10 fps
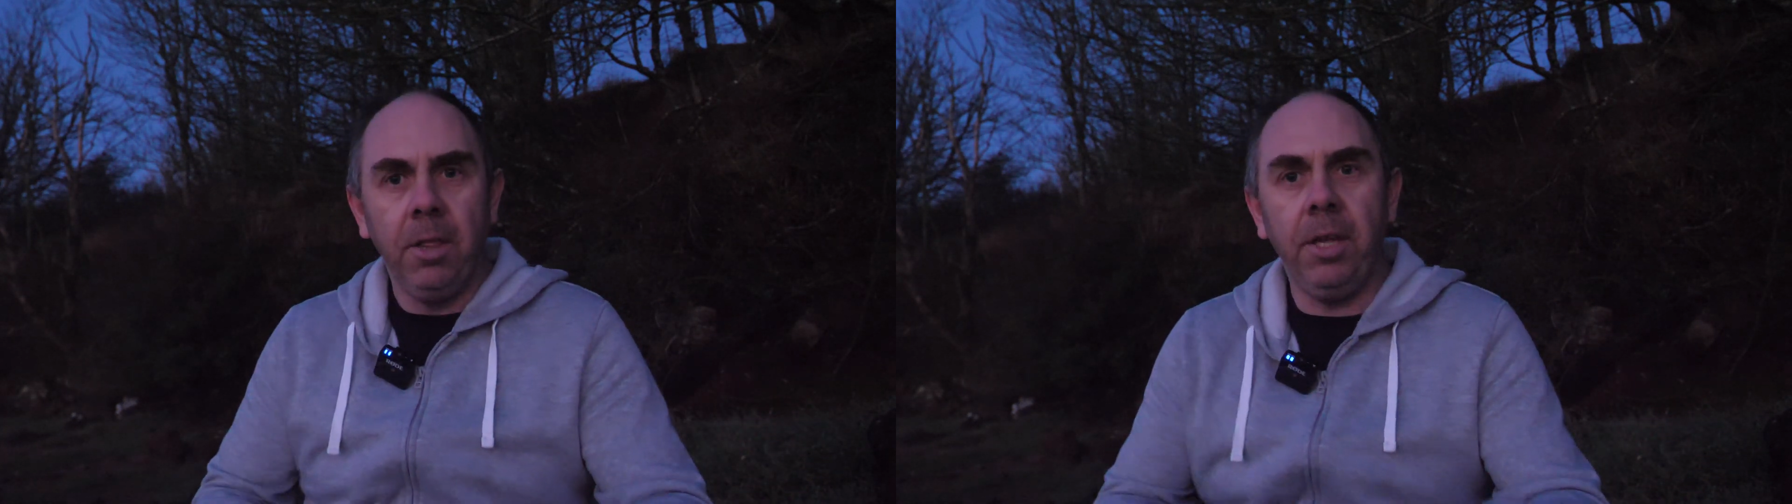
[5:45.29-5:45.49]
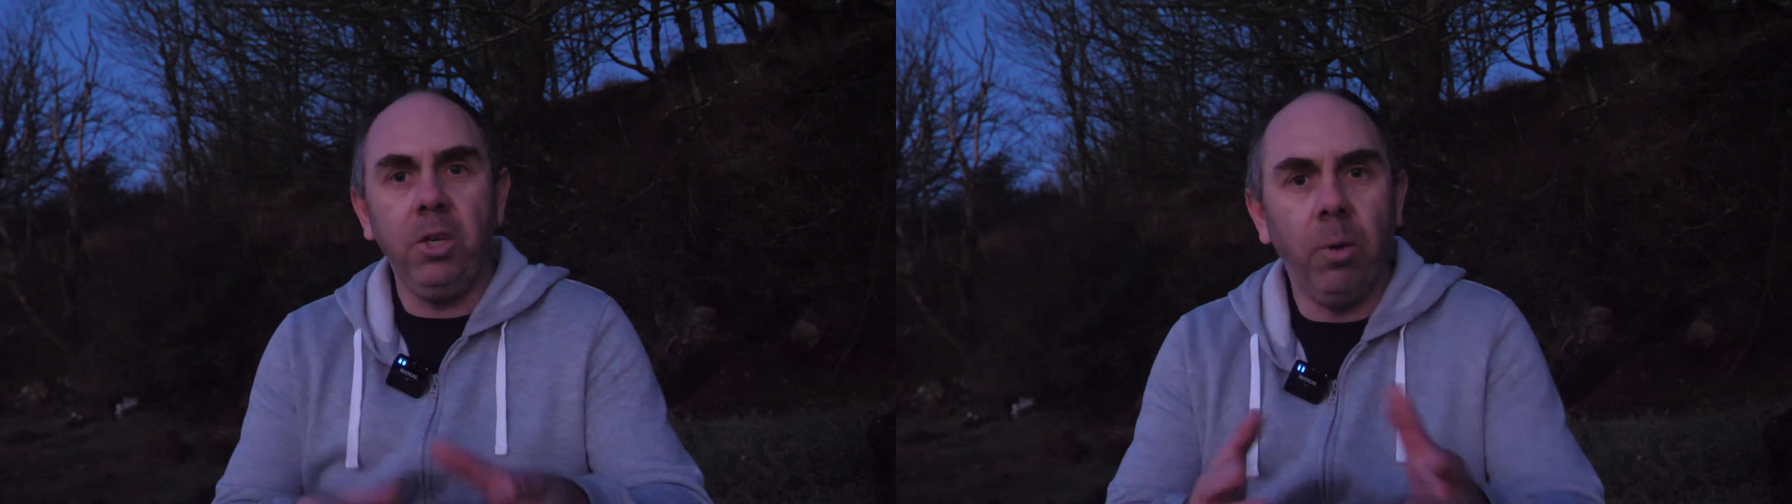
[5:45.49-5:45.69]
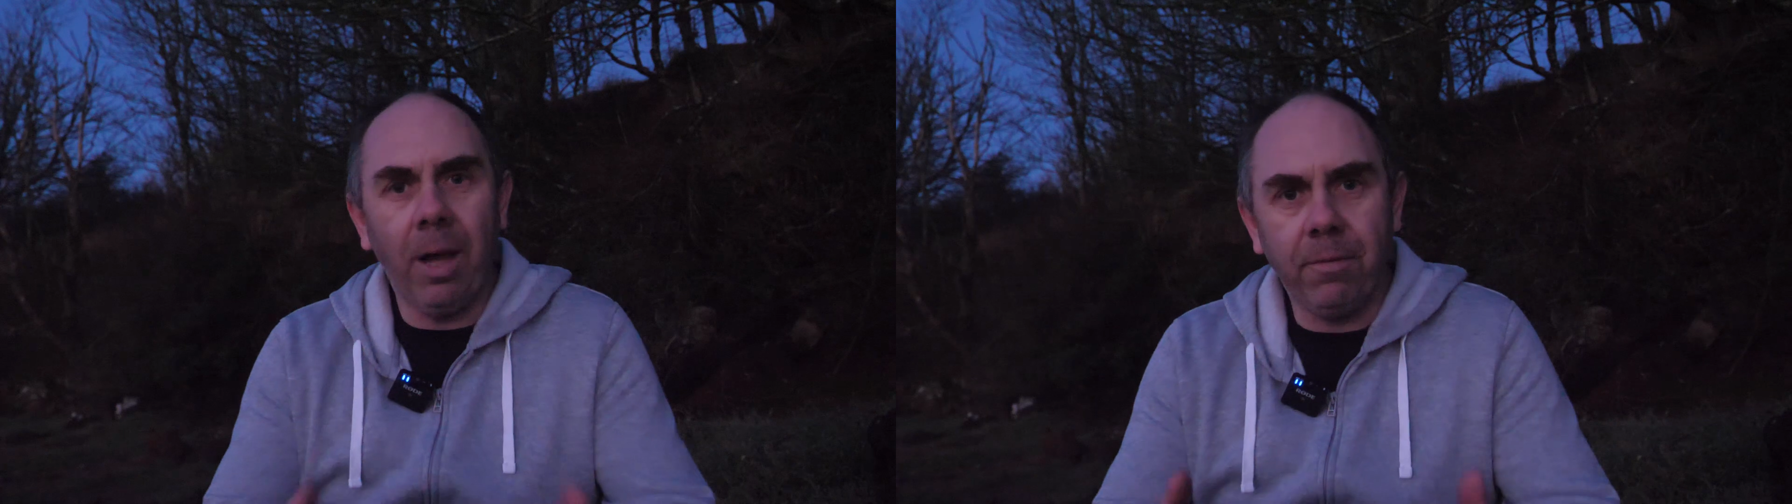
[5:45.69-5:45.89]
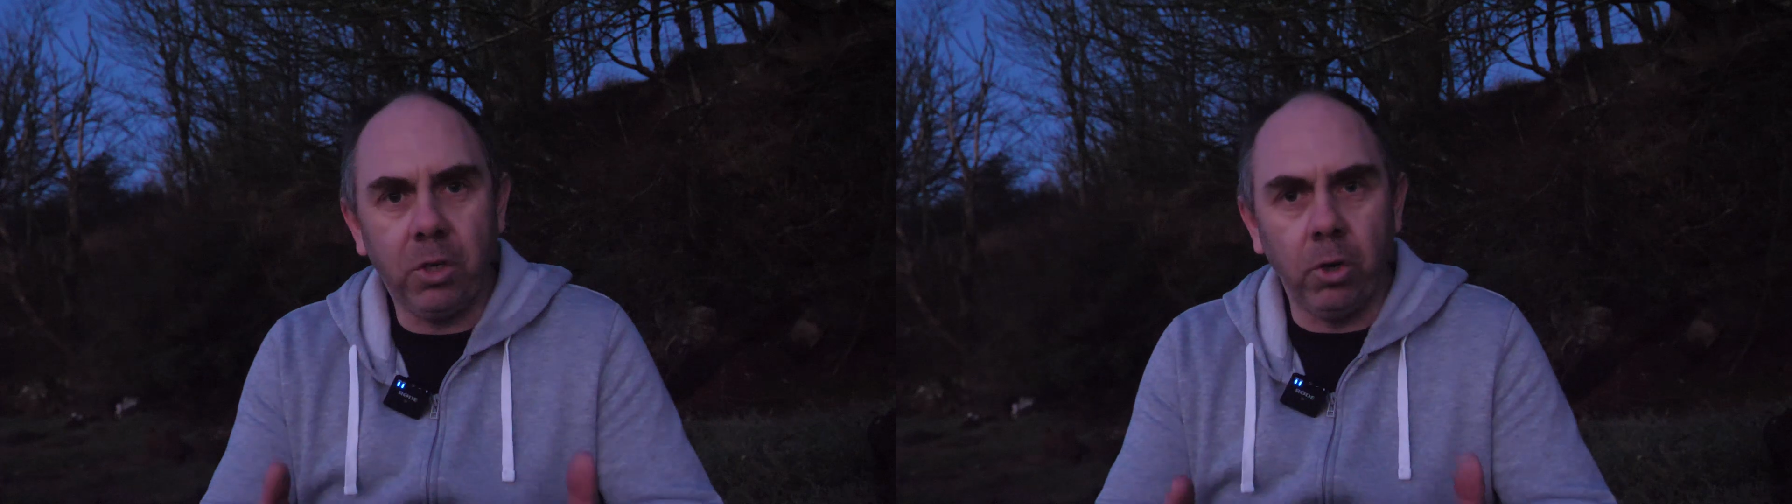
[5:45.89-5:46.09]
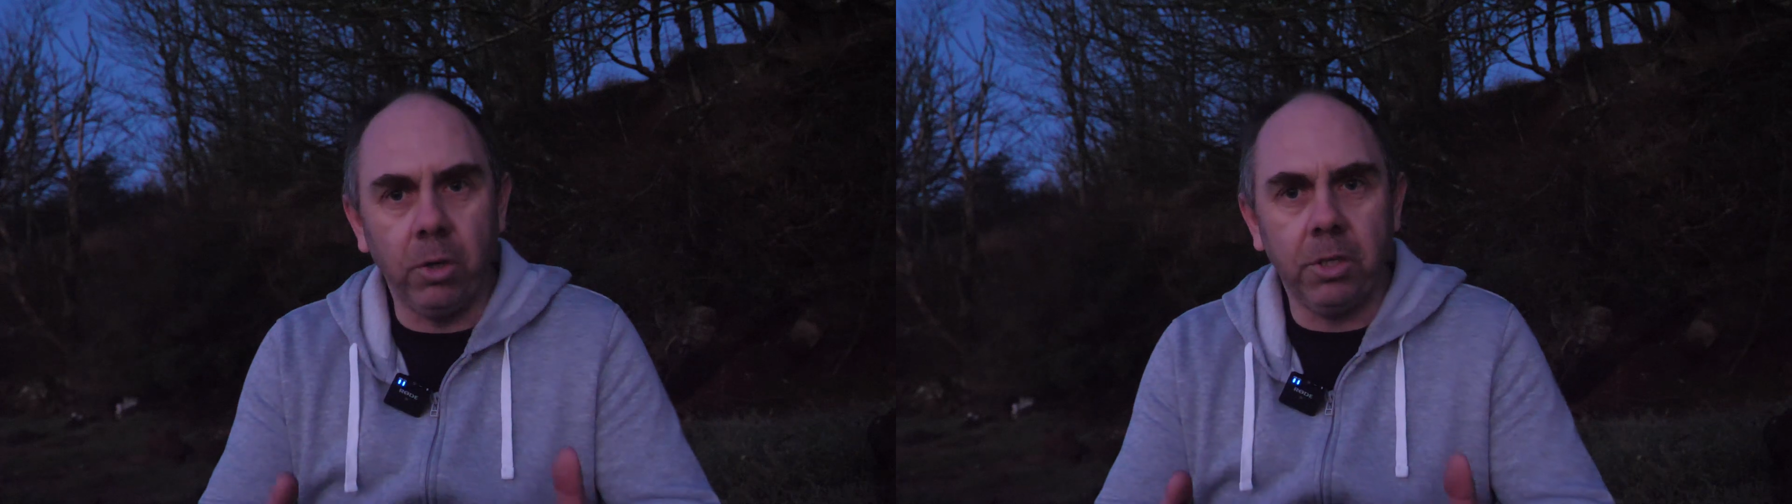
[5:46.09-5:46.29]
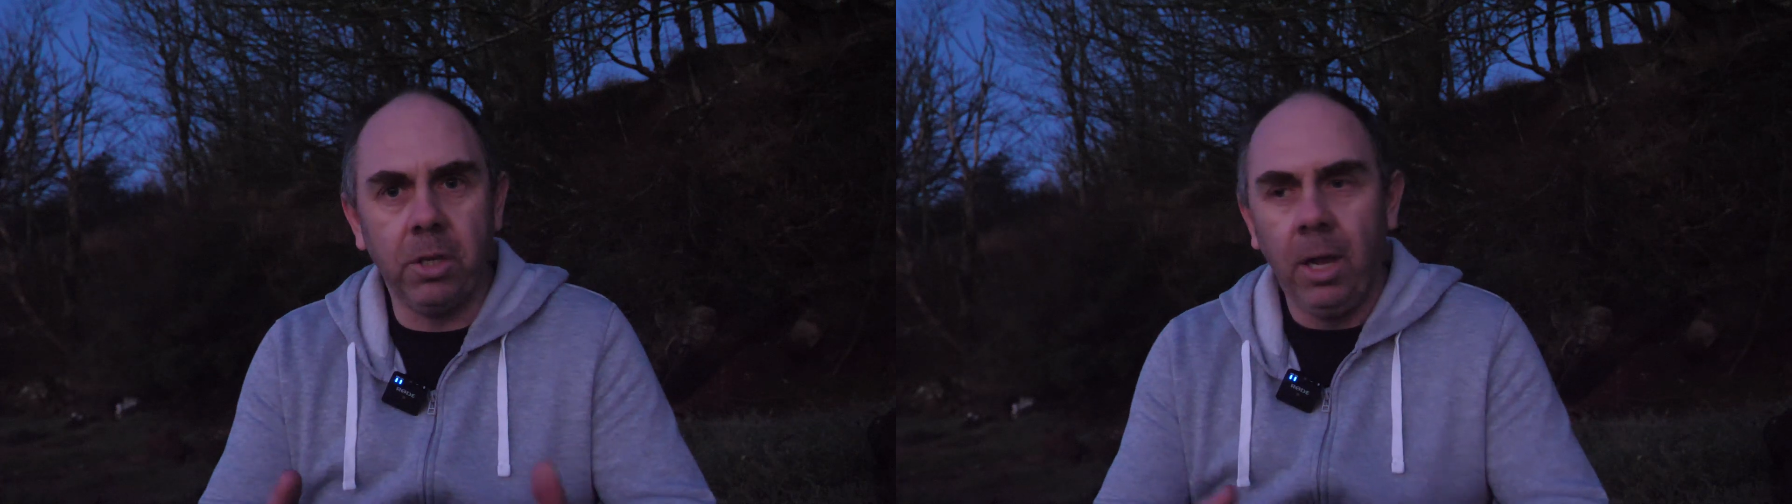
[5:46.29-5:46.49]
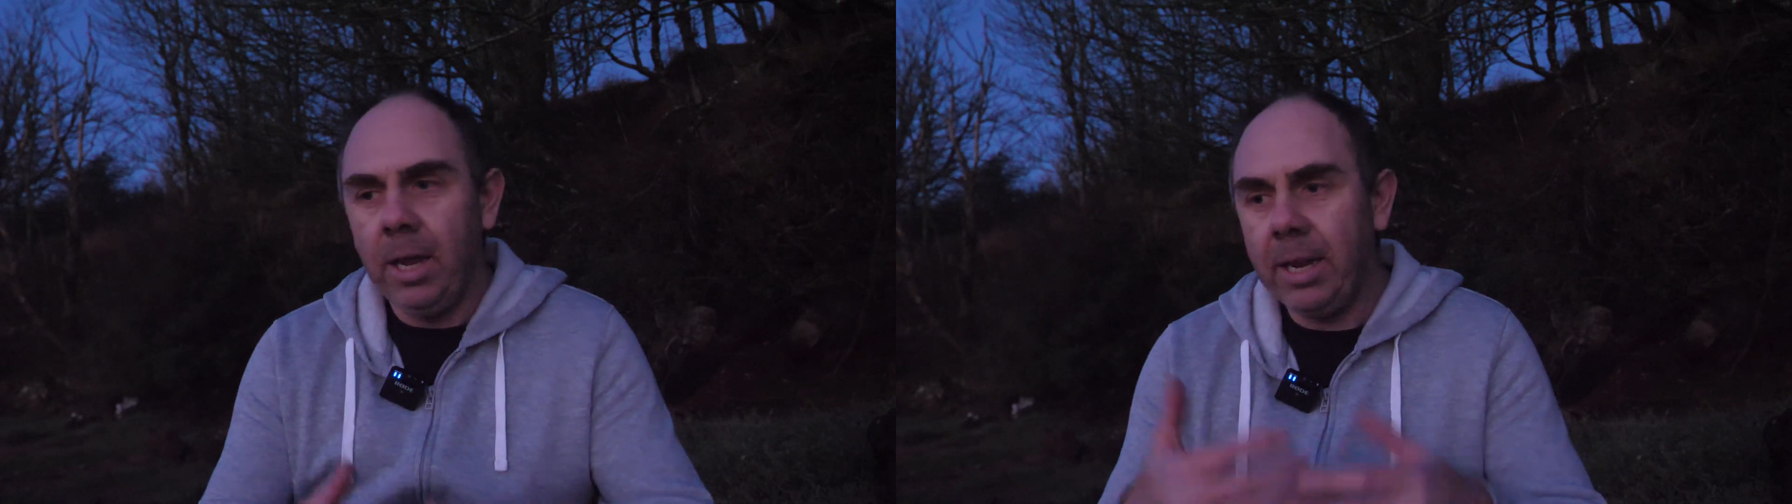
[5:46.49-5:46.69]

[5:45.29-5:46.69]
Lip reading: then you have a choice.